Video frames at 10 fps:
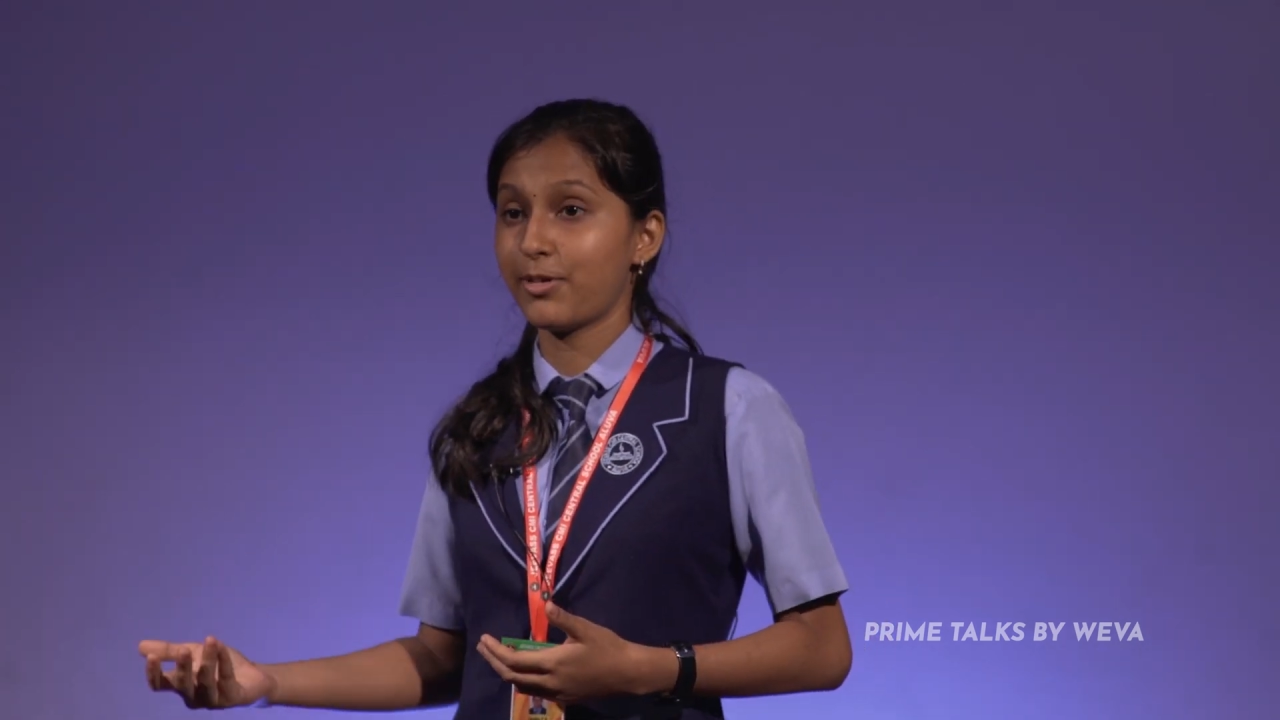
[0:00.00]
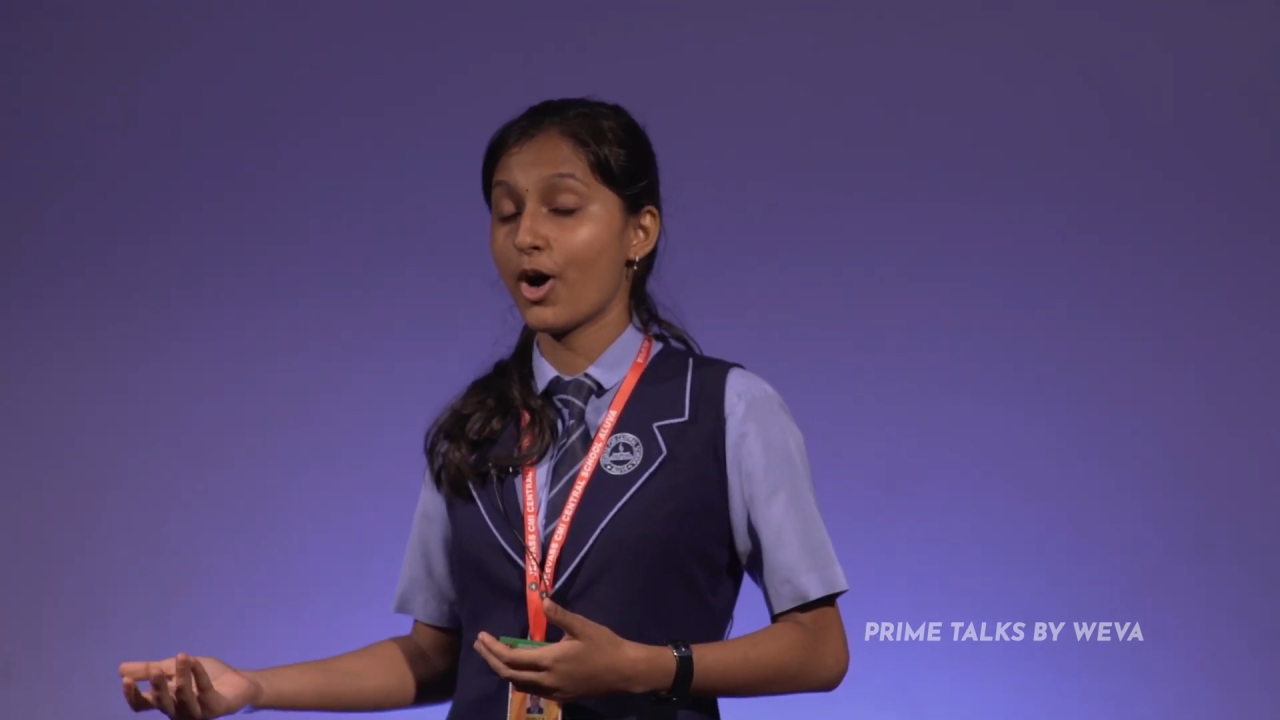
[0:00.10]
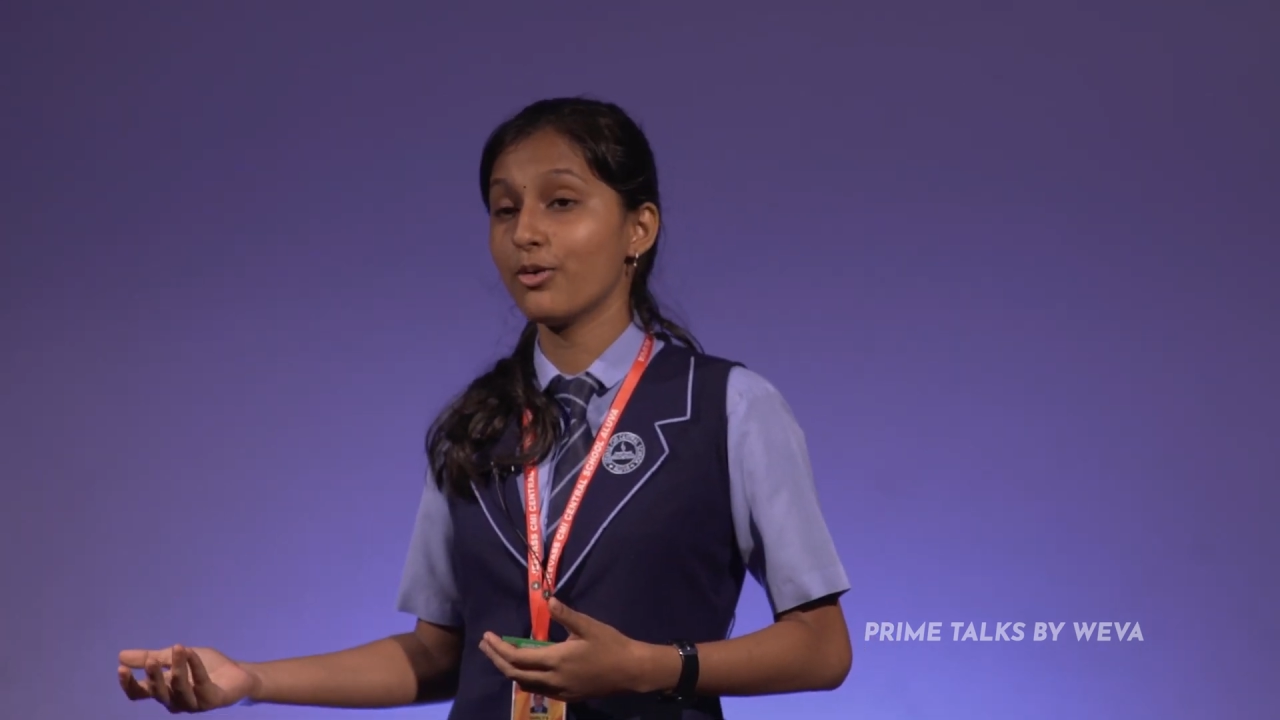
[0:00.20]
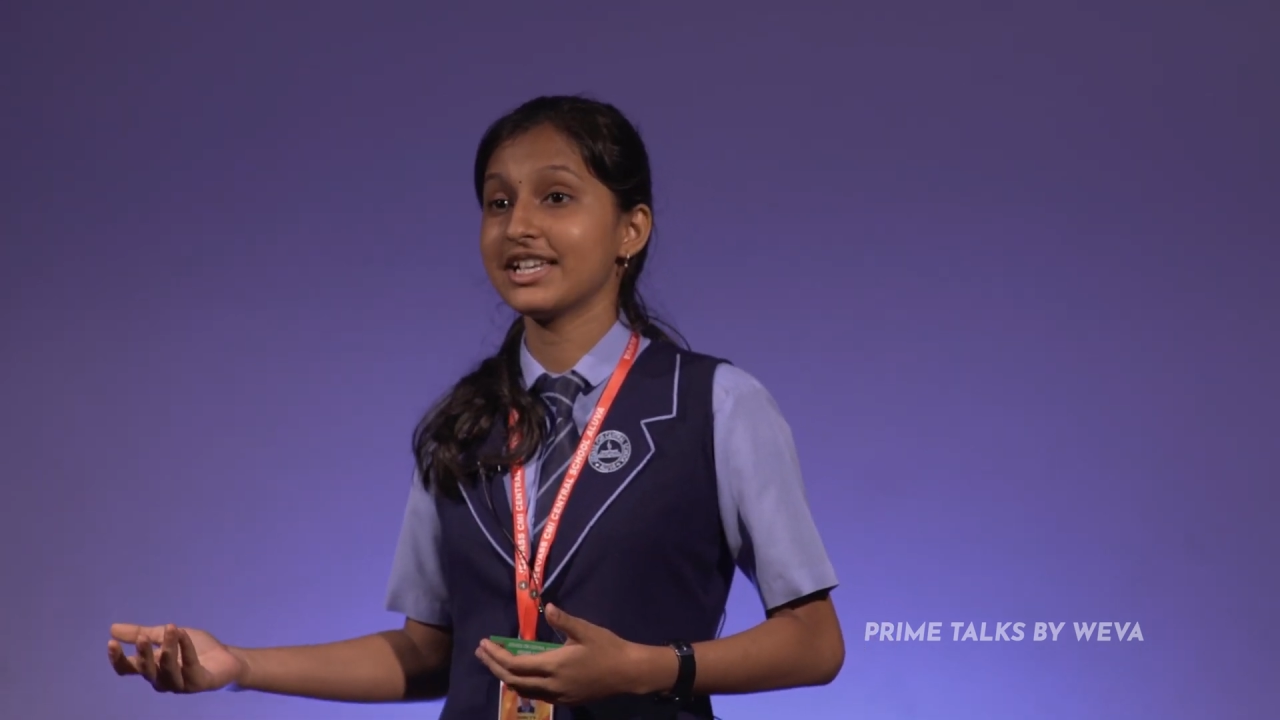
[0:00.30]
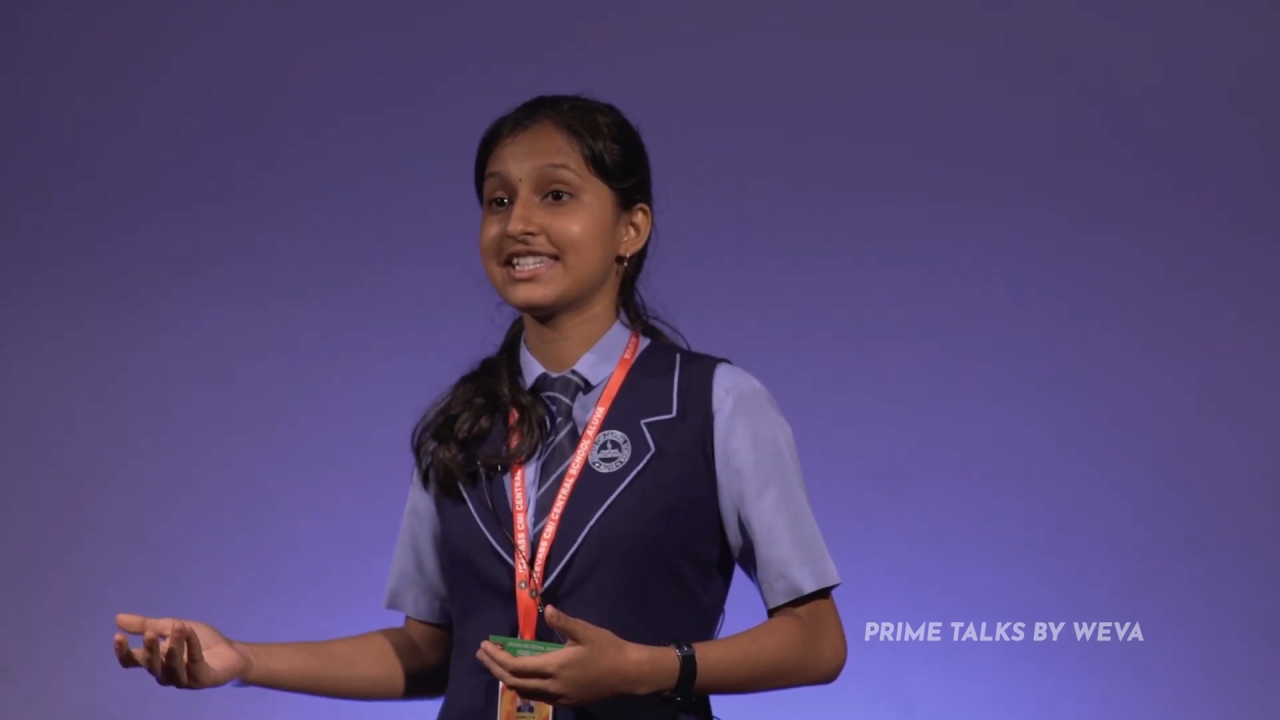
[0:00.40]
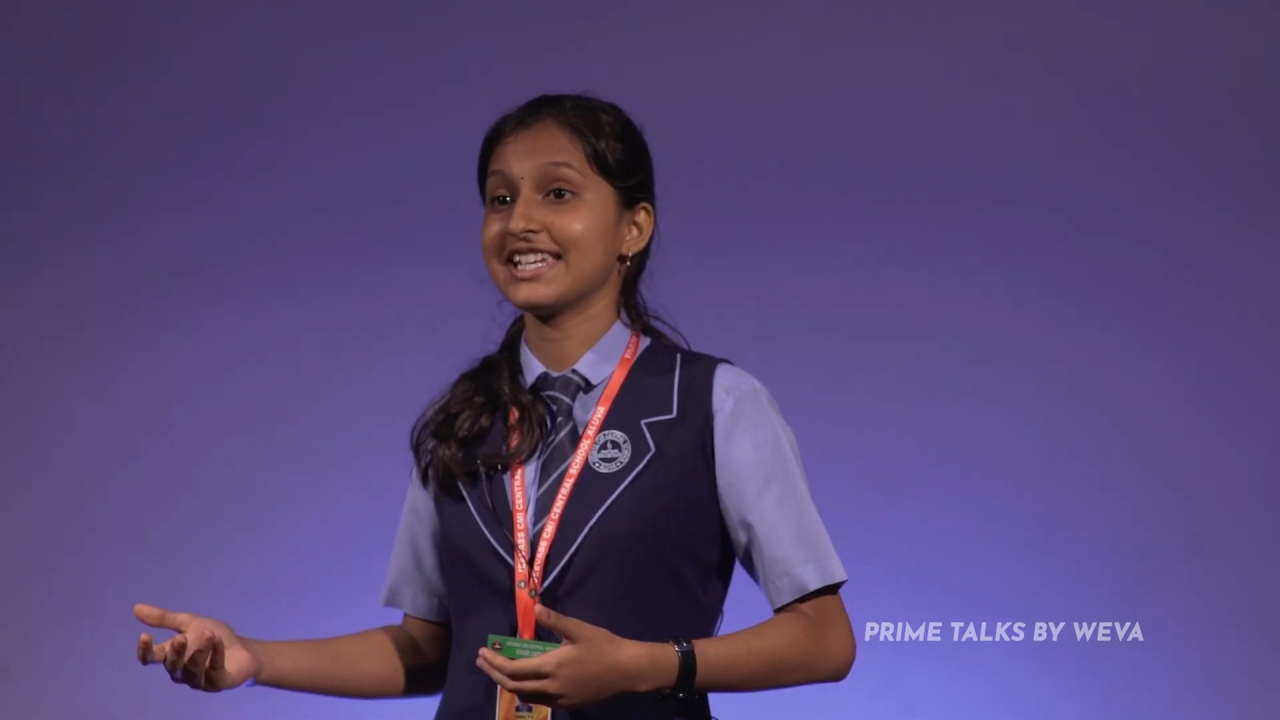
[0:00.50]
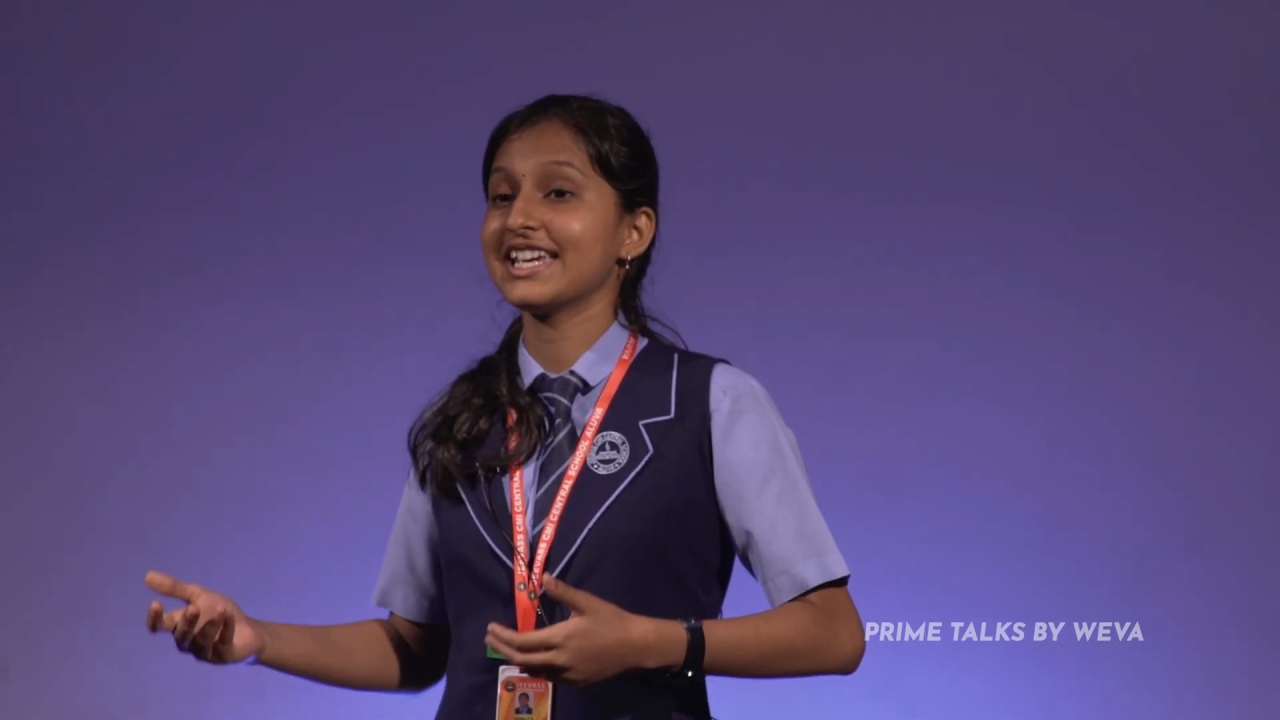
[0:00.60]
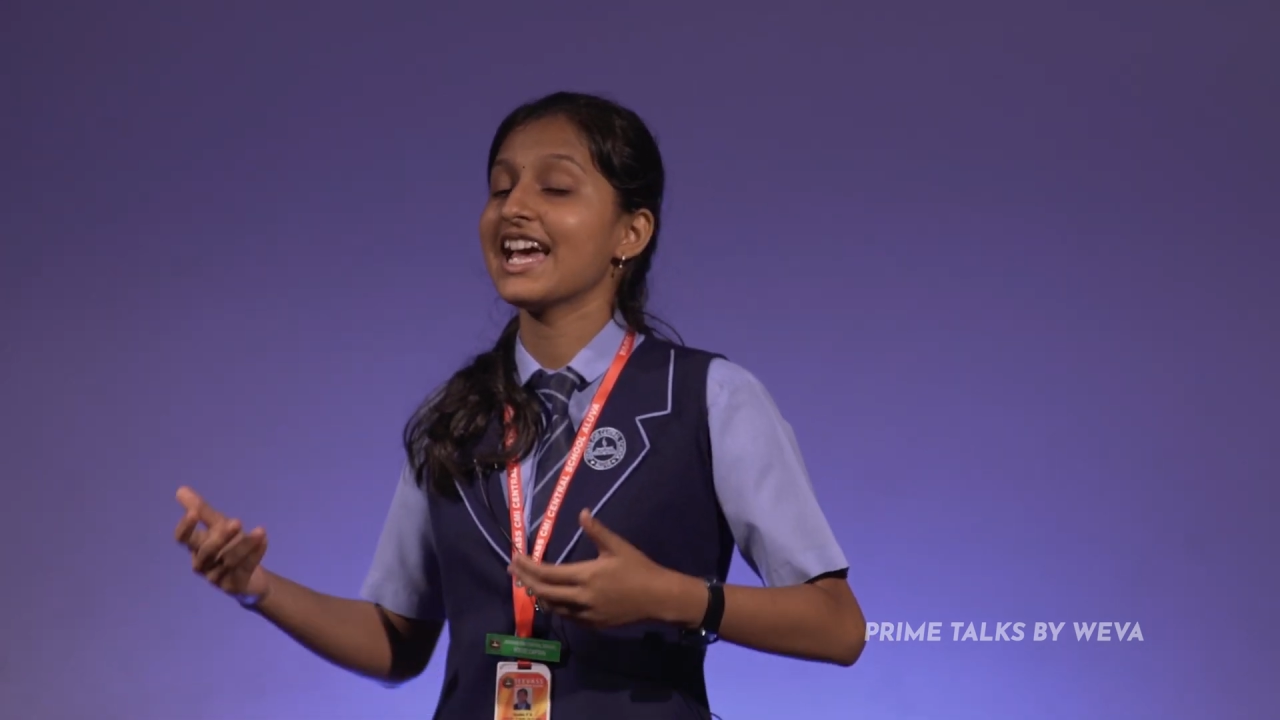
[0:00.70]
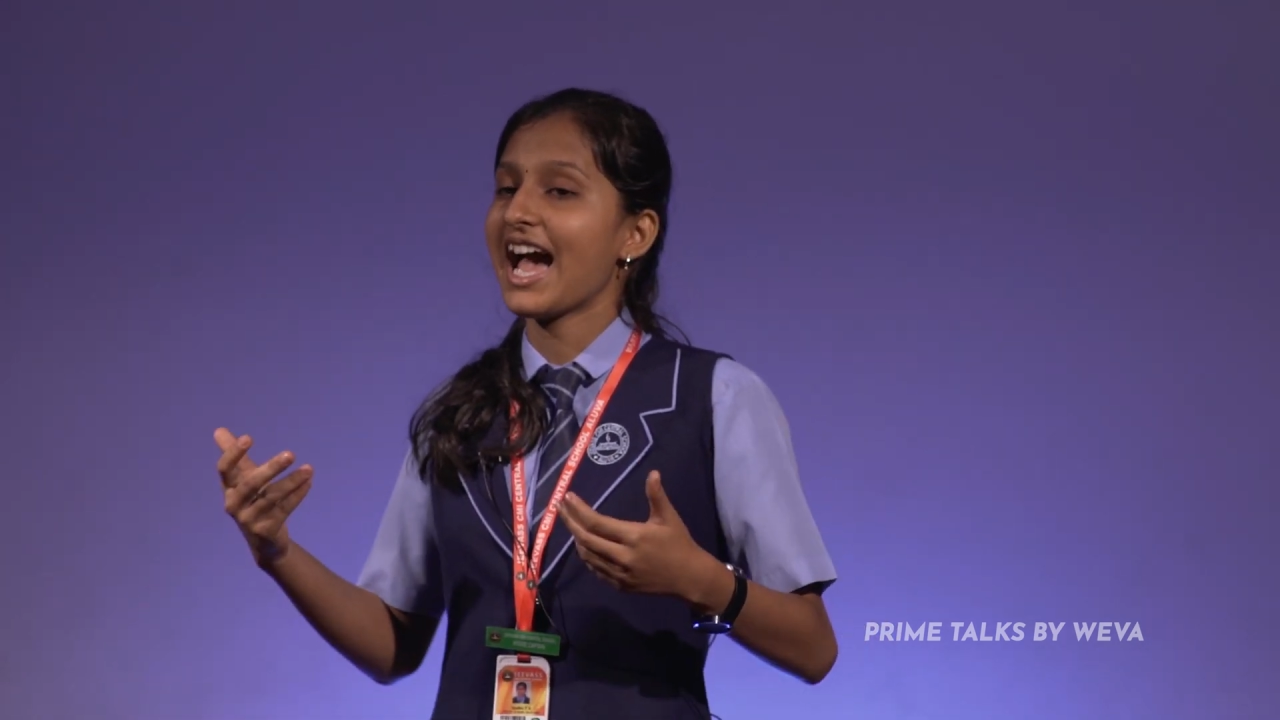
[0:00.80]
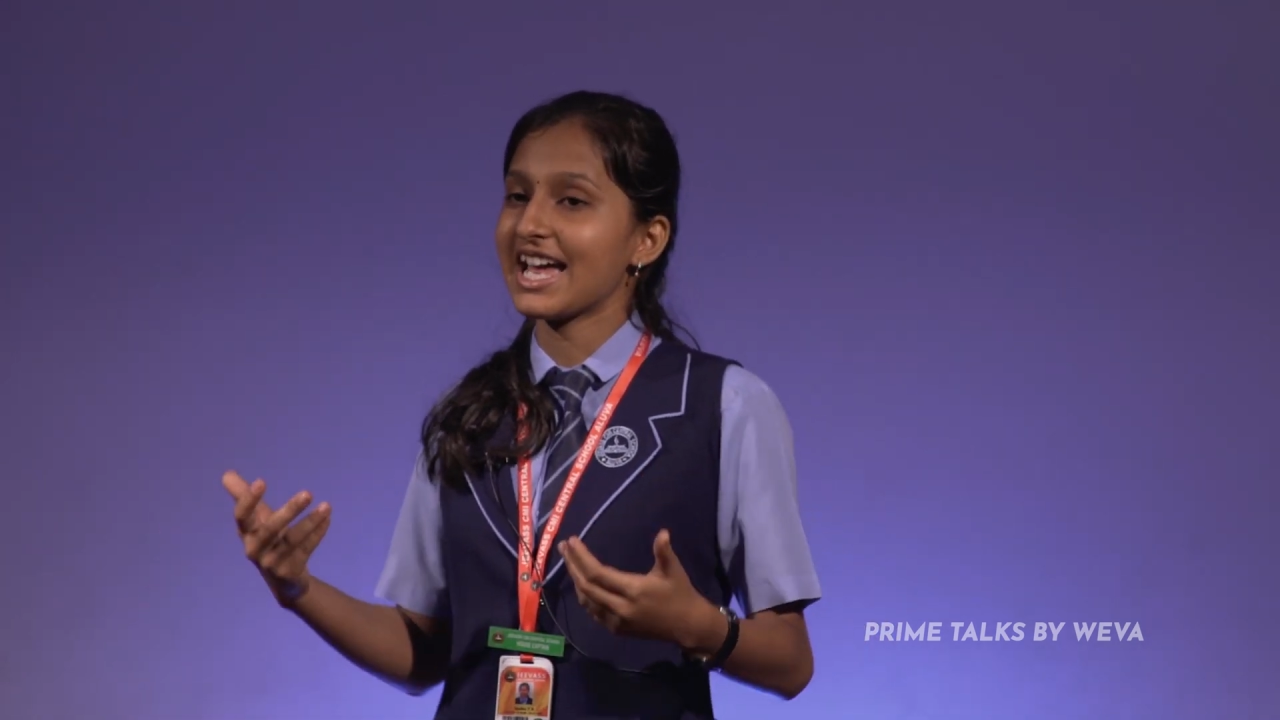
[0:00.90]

poverty,